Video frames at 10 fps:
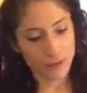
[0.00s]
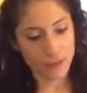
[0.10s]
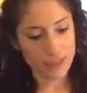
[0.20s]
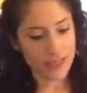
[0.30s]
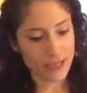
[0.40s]

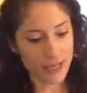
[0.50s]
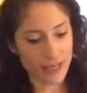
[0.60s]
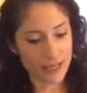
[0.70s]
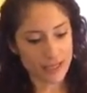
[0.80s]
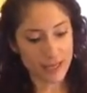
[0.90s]
did he say?
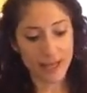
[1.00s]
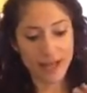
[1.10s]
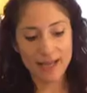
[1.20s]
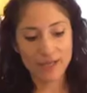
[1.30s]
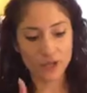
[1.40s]
He said
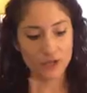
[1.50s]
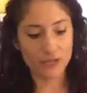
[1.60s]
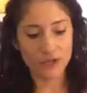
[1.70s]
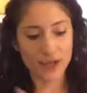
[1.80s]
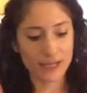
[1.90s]
anger,
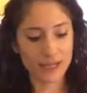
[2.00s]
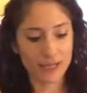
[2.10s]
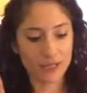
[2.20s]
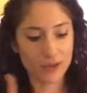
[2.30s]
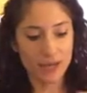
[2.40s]

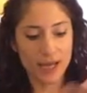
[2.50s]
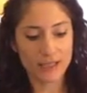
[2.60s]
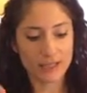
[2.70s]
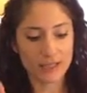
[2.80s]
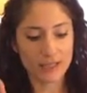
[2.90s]
fighting, you
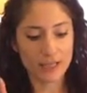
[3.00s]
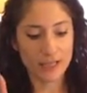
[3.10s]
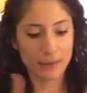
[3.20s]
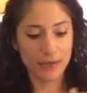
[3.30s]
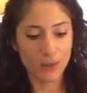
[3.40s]
can't
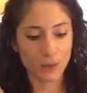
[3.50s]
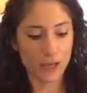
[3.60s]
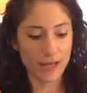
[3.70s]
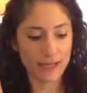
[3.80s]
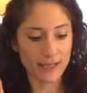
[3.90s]
sleep, I don't
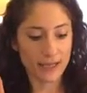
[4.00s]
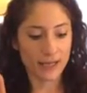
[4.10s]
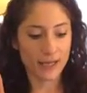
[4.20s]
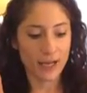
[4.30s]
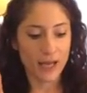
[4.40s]
like
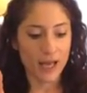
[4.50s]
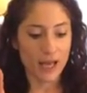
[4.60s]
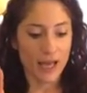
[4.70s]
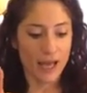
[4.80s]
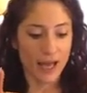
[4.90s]
it,
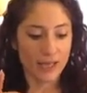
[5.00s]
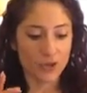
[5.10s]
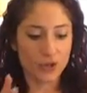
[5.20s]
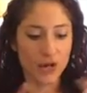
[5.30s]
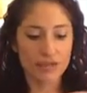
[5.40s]
and
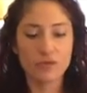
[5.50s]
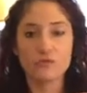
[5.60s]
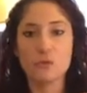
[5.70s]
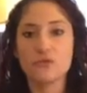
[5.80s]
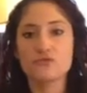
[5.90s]
you're kind
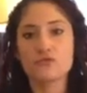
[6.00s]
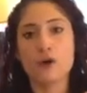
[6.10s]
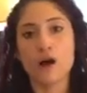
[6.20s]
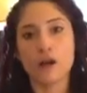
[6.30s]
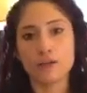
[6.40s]
of
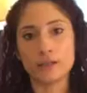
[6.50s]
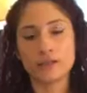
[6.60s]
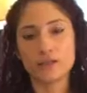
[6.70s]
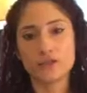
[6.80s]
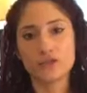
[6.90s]
withdrawn.
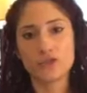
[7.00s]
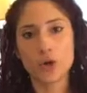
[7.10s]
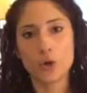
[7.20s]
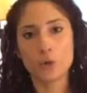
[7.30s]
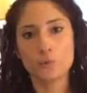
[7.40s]

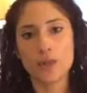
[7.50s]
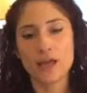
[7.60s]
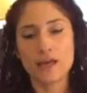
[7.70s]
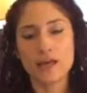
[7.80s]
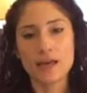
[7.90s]
So
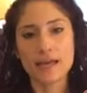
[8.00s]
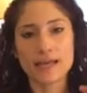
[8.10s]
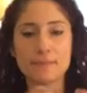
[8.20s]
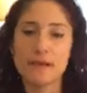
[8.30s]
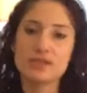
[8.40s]

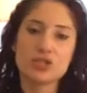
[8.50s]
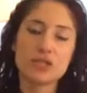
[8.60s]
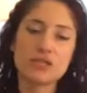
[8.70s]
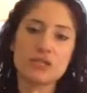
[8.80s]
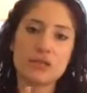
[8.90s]
he
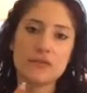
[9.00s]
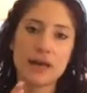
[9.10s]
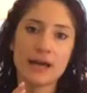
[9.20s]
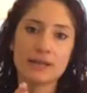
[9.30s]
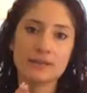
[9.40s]
mentioned
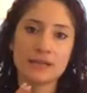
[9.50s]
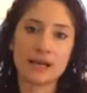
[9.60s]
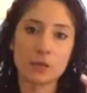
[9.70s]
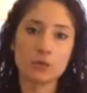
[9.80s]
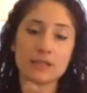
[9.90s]
that
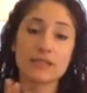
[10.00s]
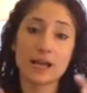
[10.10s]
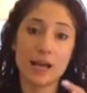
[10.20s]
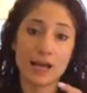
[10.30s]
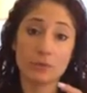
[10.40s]
not only
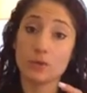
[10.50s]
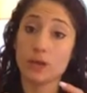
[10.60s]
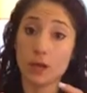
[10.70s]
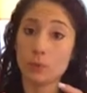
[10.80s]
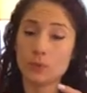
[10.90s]
time will
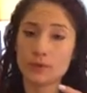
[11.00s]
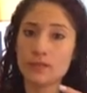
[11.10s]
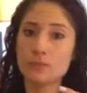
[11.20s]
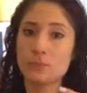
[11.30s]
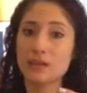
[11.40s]
help with
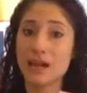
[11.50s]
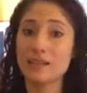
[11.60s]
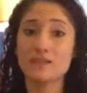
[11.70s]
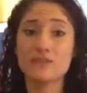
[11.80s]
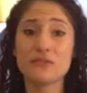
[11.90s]
this, but
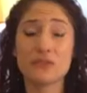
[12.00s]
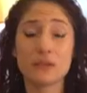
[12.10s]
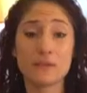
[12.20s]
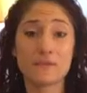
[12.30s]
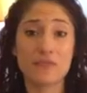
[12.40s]
kind of
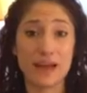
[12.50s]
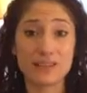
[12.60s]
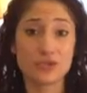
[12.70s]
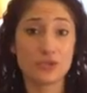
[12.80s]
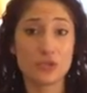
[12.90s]
the
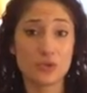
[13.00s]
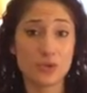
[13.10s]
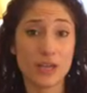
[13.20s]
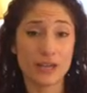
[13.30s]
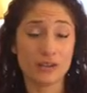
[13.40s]
faster you
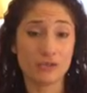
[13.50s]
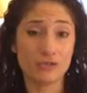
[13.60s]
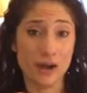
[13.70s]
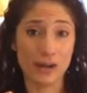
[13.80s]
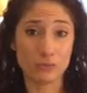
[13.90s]
get
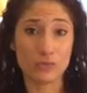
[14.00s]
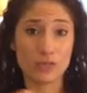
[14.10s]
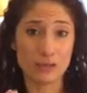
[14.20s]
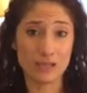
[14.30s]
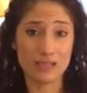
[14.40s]
around
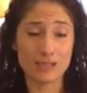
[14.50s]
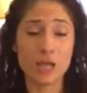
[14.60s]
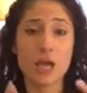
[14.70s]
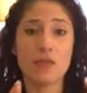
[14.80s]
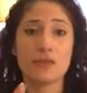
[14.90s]
this,
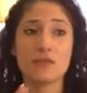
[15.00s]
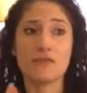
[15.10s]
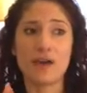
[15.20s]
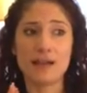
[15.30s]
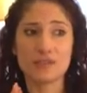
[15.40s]
the
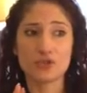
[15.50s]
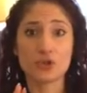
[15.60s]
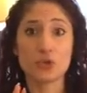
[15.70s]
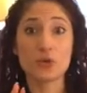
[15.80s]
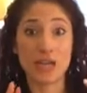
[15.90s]
faster
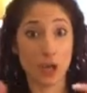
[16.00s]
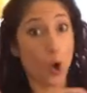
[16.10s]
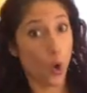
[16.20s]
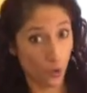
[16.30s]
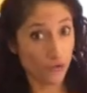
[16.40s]
you get
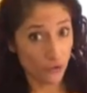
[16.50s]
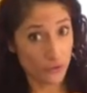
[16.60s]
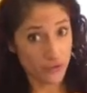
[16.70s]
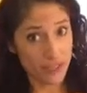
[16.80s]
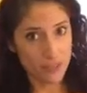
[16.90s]
over
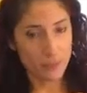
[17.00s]
this,